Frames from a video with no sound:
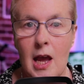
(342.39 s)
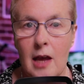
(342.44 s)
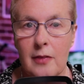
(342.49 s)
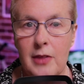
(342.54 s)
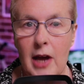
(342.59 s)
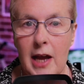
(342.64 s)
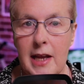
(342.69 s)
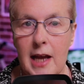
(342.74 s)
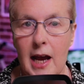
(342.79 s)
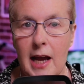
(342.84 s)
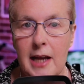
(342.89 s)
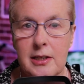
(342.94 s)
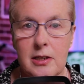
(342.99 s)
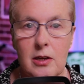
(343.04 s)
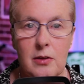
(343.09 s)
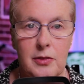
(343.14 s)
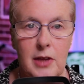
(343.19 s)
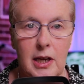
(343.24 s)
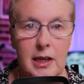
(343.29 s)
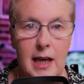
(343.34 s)
They
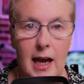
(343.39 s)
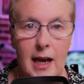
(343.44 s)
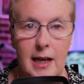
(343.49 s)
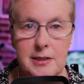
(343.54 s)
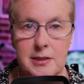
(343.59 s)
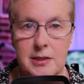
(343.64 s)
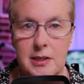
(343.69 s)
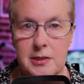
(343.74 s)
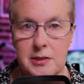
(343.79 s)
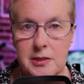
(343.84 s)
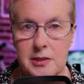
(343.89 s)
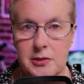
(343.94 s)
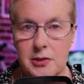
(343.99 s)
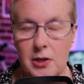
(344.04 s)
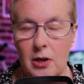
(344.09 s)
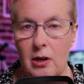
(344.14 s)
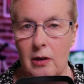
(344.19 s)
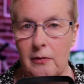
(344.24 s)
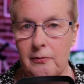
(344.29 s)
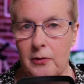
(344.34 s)
argued that Casey's
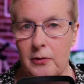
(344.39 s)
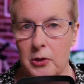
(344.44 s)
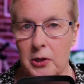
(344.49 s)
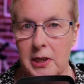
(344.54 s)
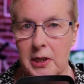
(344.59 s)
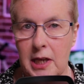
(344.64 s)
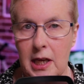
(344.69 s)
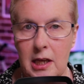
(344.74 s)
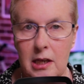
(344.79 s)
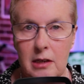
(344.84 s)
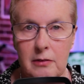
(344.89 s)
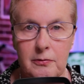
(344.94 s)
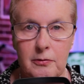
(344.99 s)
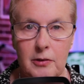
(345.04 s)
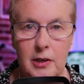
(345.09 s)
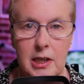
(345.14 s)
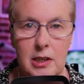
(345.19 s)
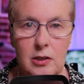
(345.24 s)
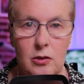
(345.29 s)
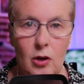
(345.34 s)
desire for a
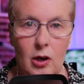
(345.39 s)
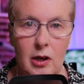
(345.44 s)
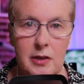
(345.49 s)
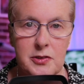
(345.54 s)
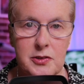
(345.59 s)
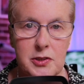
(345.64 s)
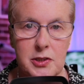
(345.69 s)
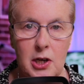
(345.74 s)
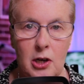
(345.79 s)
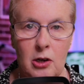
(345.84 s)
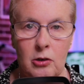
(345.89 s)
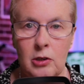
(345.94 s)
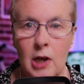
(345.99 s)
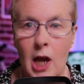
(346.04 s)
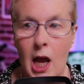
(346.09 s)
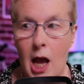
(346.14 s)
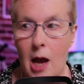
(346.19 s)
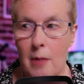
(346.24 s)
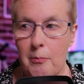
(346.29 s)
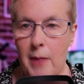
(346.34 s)
carefree lifestyle
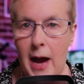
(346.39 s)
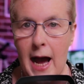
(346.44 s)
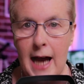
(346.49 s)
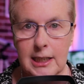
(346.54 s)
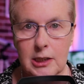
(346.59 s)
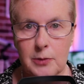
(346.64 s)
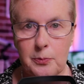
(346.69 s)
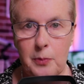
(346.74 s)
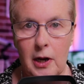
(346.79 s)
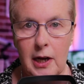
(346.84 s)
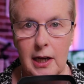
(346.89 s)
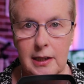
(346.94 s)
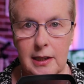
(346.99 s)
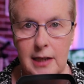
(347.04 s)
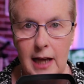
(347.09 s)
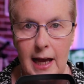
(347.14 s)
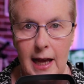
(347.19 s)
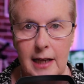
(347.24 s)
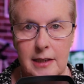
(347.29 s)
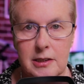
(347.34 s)
marked by an
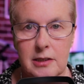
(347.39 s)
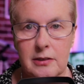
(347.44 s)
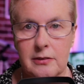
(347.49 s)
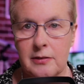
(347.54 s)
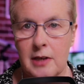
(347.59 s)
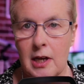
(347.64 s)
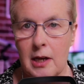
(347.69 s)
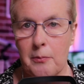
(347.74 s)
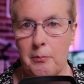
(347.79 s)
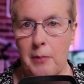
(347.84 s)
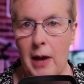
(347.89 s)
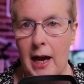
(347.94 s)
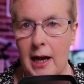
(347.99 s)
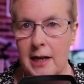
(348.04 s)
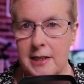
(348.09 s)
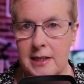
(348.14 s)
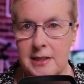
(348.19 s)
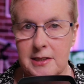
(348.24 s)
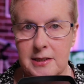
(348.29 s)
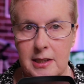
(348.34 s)
active,
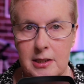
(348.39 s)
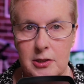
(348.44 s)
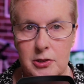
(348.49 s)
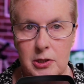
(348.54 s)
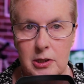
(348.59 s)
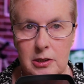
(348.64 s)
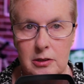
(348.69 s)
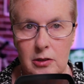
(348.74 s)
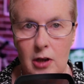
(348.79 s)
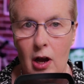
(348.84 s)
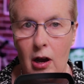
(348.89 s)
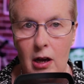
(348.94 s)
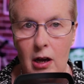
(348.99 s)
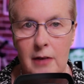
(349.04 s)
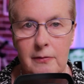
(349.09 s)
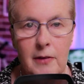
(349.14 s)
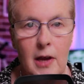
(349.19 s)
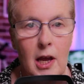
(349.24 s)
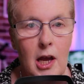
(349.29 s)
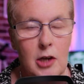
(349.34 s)
party-centric life
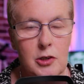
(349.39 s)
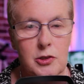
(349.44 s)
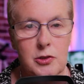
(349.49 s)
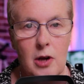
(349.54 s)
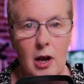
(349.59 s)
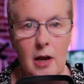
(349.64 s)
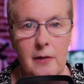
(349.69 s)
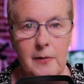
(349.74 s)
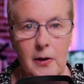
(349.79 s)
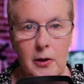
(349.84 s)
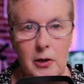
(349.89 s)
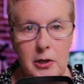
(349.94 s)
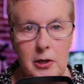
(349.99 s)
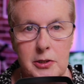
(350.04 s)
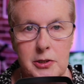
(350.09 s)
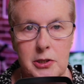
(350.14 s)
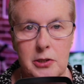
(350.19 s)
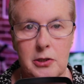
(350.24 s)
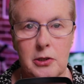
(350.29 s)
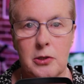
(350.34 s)
drove her
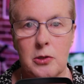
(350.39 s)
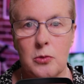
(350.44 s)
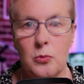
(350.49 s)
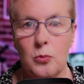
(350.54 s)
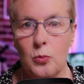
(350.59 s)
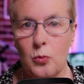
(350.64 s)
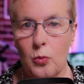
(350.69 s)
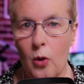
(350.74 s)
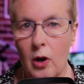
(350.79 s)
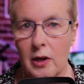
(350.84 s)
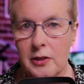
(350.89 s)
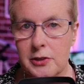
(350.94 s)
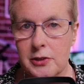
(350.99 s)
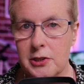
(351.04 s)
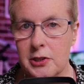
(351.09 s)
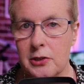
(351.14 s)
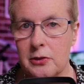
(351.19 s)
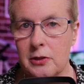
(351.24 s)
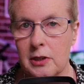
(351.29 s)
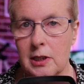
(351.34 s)
to want
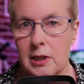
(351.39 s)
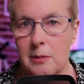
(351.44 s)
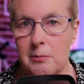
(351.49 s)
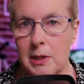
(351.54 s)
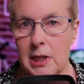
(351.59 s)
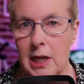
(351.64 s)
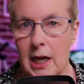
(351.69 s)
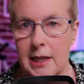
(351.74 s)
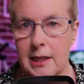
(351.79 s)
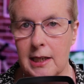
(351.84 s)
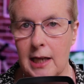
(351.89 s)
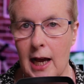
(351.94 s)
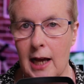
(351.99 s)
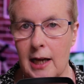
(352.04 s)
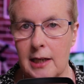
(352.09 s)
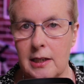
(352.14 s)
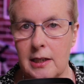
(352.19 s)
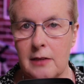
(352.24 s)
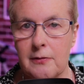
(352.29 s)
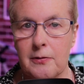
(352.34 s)
to eliminate
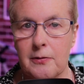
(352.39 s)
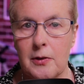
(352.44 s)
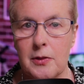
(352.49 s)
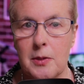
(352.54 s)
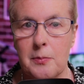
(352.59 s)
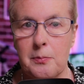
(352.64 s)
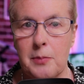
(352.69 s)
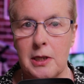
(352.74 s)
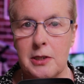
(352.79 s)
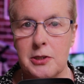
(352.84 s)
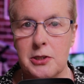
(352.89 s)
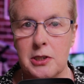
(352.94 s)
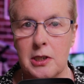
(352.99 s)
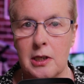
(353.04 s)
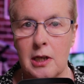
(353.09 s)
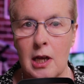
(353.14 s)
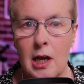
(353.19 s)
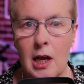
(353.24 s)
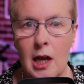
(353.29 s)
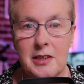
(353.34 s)
Caylee from the picture.
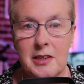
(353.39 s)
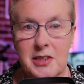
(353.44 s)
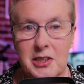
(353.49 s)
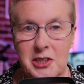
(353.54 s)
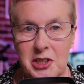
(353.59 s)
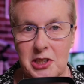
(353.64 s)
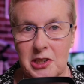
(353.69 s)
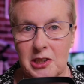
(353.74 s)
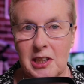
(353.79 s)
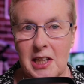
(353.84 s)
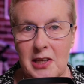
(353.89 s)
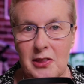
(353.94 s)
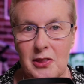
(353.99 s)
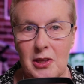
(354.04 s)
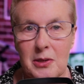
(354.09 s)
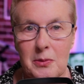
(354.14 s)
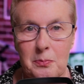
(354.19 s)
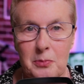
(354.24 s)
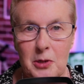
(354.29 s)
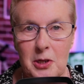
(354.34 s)
Additionally,
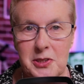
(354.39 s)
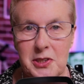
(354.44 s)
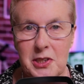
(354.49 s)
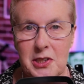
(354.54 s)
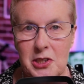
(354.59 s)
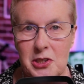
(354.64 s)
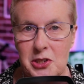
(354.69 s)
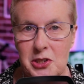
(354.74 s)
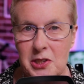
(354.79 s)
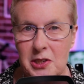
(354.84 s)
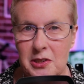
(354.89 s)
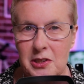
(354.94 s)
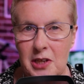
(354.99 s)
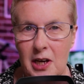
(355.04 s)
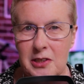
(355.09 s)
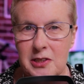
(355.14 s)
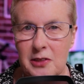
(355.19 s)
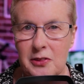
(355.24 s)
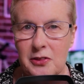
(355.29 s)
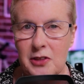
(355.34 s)
the prosecution
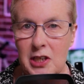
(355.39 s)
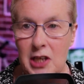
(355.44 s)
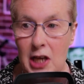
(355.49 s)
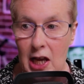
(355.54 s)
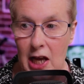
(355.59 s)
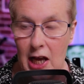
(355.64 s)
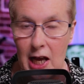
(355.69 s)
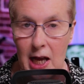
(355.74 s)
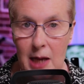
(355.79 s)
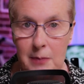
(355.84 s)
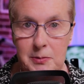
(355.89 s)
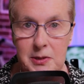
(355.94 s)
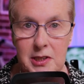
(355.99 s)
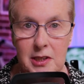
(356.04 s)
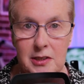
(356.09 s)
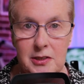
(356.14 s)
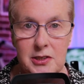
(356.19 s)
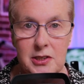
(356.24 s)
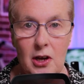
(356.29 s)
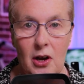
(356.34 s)
noted the
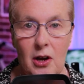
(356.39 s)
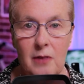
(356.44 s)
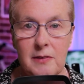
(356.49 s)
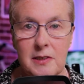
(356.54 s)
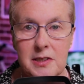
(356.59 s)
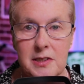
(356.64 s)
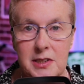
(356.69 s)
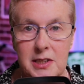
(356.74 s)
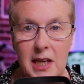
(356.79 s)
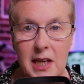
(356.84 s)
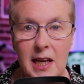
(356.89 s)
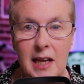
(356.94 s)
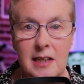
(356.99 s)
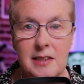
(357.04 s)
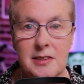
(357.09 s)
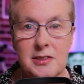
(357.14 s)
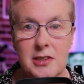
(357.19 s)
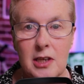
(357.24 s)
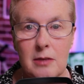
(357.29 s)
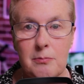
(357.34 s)
absence of
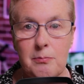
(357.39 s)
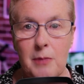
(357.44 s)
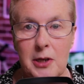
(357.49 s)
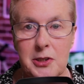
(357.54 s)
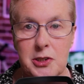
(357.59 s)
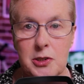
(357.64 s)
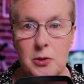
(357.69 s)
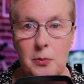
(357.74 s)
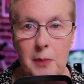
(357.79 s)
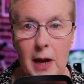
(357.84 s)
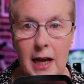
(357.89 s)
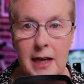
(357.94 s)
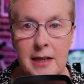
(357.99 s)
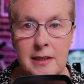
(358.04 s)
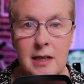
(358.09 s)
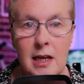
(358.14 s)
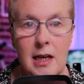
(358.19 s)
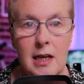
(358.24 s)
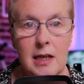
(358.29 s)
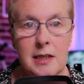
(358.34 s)
intense emotional pain
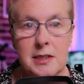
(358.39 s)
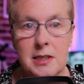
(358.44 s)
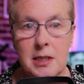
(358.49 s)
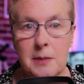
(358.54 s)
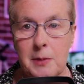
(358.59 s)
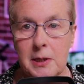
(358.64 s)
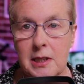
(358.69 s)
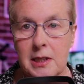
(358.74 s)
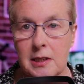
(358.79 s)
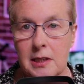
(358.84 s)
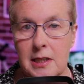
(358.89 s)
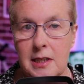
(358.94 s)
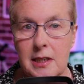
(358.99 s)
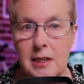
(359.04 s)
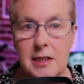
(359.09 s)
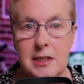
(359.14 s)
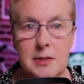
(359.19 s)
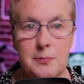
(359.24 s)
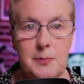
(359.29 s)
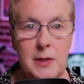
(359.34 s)
typically
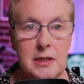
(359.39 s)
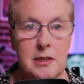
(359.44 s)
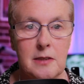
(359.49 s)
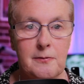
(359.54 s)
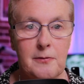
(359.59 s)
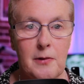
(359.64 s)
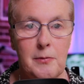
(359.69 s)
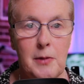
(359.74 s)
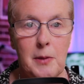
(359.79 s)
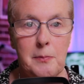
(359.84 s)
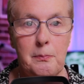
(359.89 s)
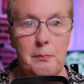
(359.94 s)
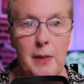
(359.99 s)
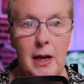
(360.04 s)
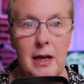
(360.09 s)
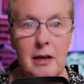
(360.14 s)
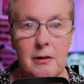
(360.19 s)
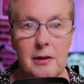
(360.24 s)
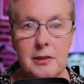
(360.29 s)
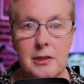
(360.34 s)
expected from a
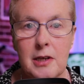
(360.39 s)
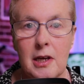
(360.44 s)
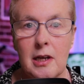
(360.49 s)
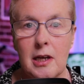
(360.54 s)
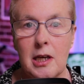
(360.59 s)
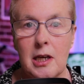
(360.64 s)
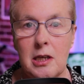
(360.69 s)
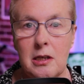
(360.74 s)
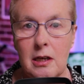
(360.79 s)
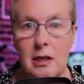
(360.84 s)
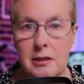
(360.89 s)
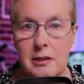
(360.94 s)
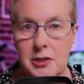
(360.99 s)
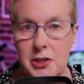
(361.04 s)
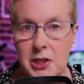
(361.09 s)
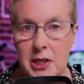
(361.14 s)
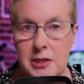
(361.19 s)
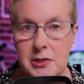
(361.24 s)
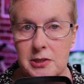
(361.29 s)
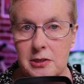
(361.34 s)
parent who had
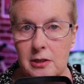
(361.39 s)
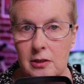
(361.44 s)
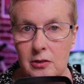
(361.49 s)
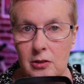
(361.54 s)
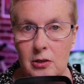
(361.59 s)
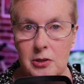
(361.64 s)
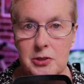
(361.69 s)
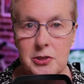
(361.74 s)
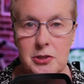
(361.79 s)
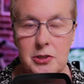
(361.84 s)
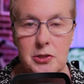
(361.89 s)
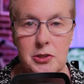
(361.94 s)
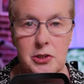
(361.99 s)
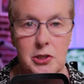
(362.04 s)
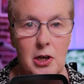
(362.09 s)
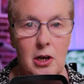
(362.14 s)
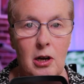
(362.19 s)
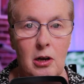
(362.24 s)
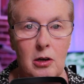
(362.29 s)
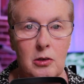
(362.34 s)
just lost a
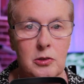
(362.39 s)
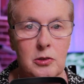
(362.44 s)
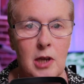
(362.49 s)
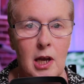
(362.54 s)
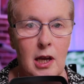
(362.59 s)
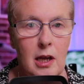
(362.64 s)
child.